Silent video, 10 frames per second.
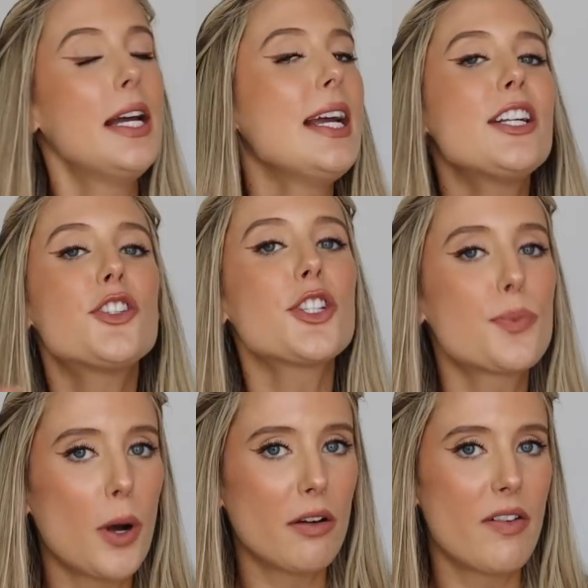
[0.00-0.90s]
It's
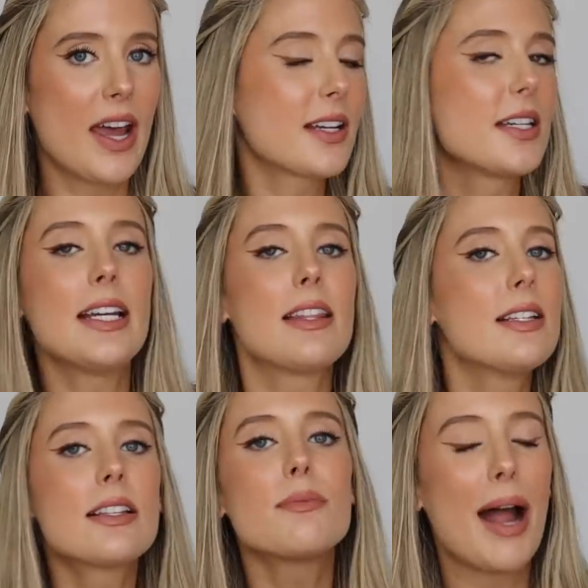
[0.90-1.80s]
just perfect.
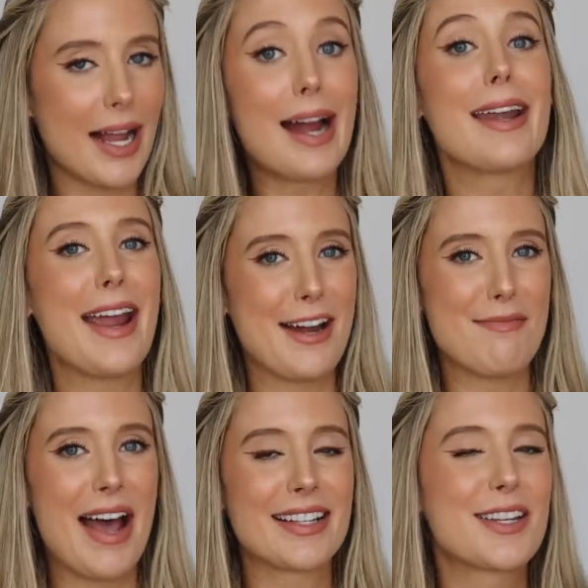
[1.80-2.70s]
This is my kind of hair
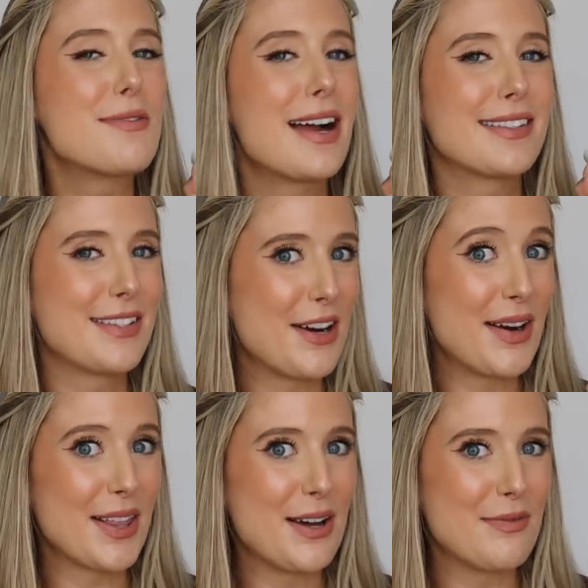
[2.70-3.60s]
mask. You guys know
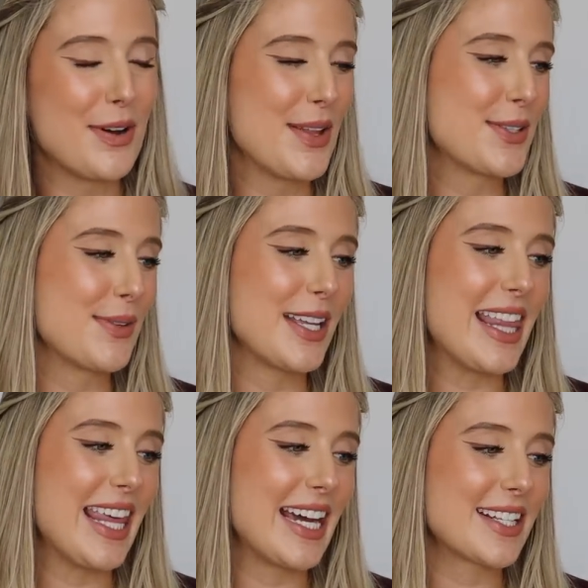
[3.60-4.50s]
I love one that's really
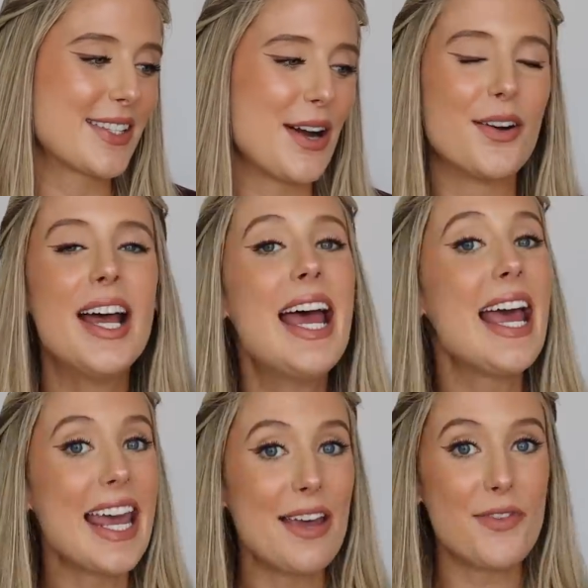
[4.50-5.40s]
thick. So
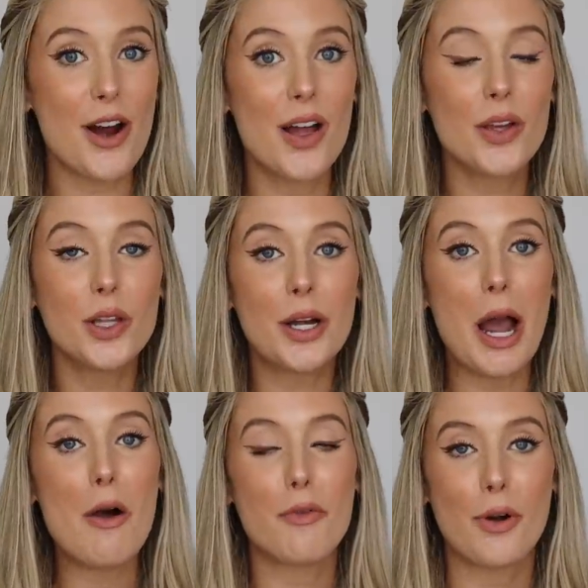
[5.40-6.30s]
if you're on the
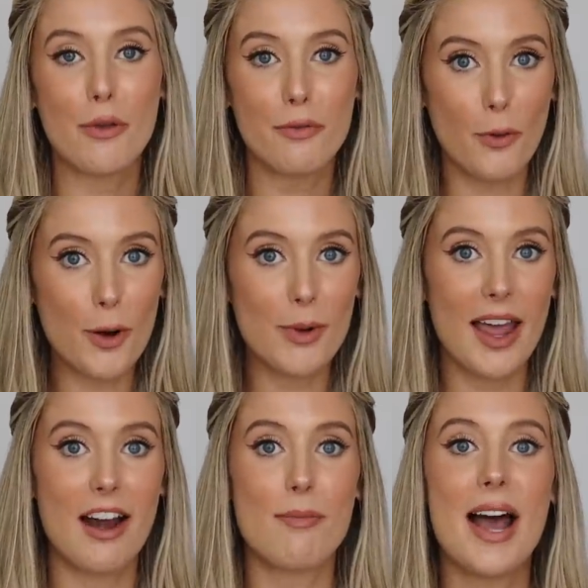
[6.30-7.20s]
lookout for an affordable
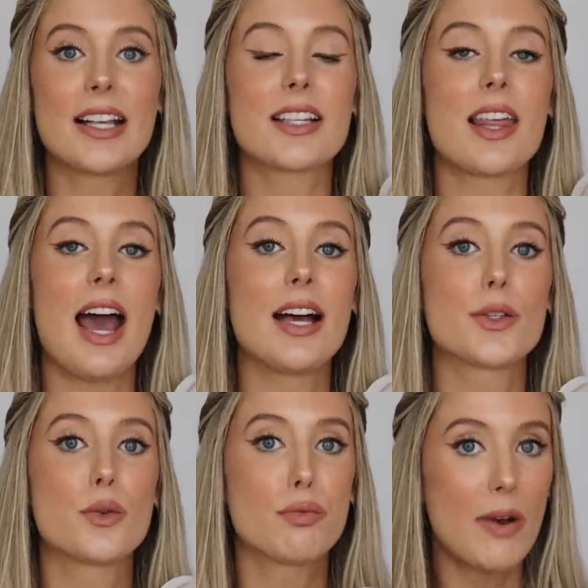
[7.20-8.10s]
hair mask that
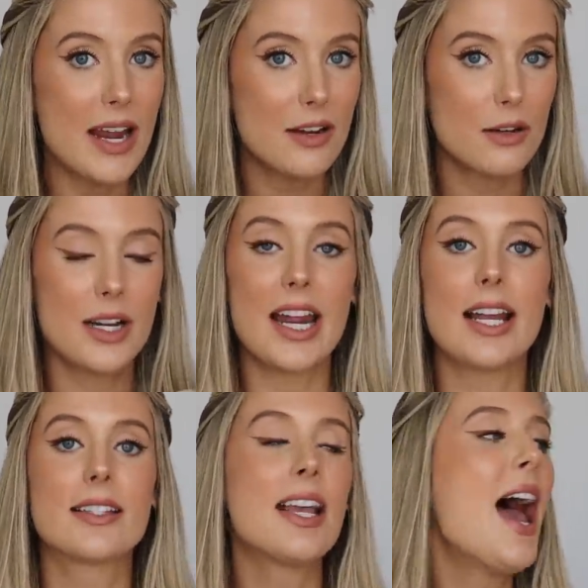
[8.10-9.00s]
has great
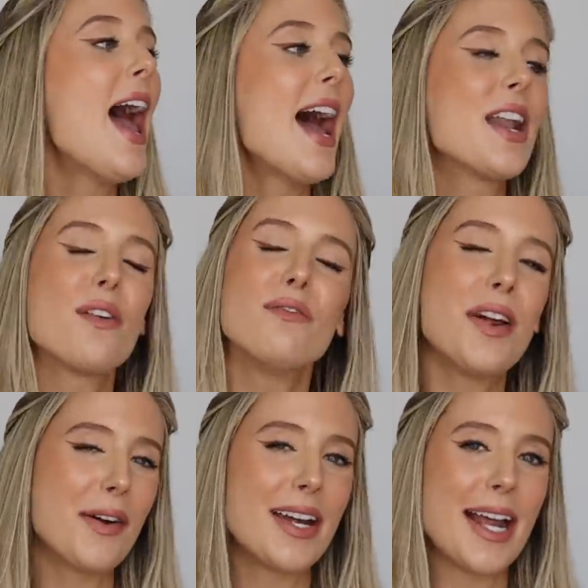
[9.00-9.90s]
ingredients and a
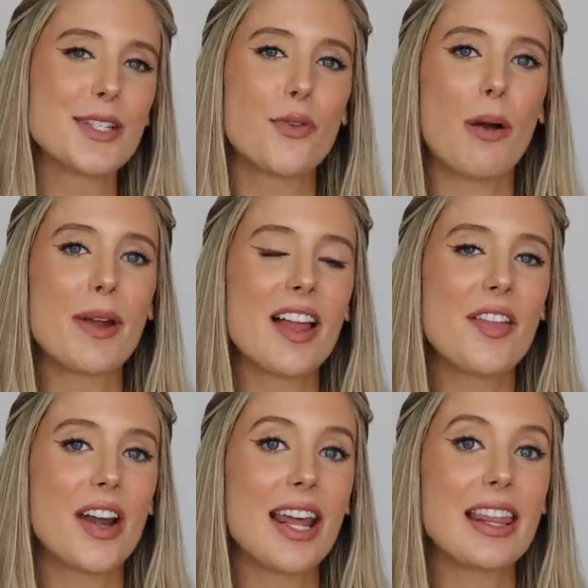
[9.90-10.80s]
very nice formula,
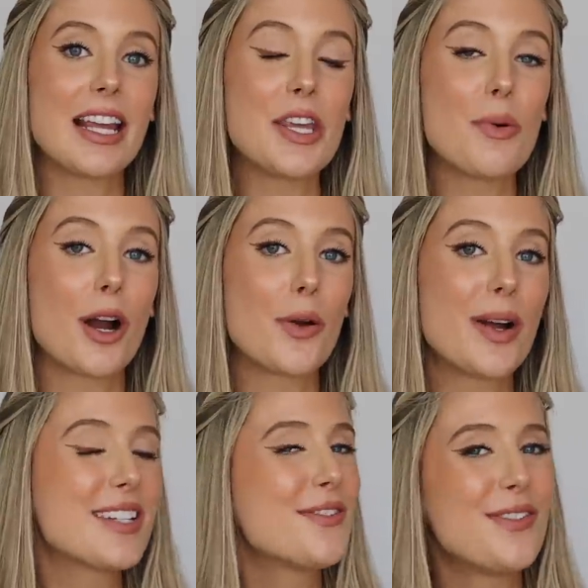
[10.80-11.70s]
then I think you are
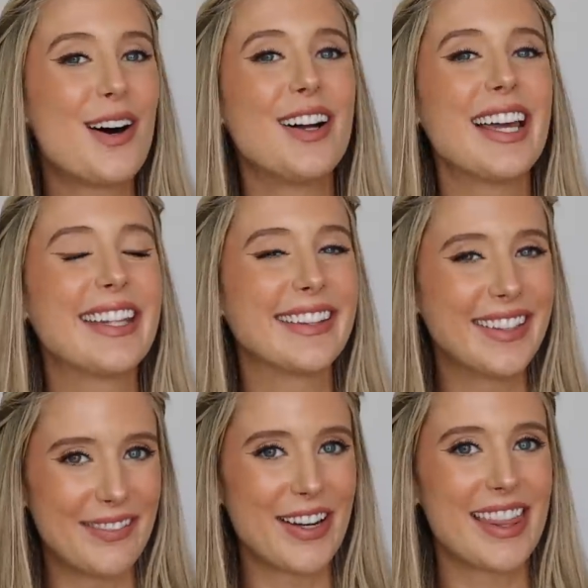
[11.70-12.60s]
going to fall in
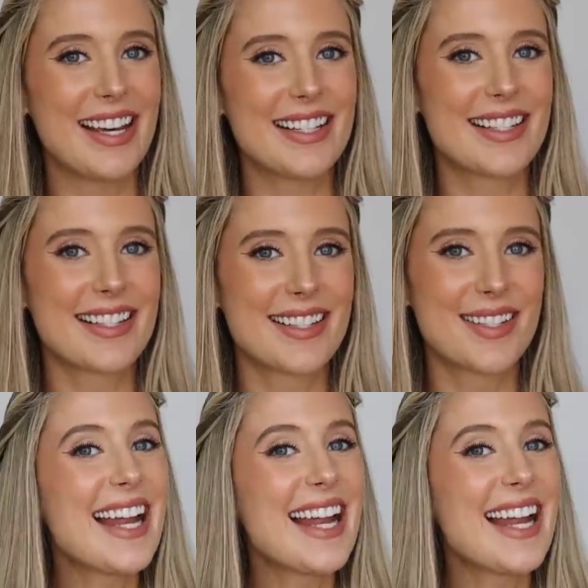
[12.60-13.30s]
love with this.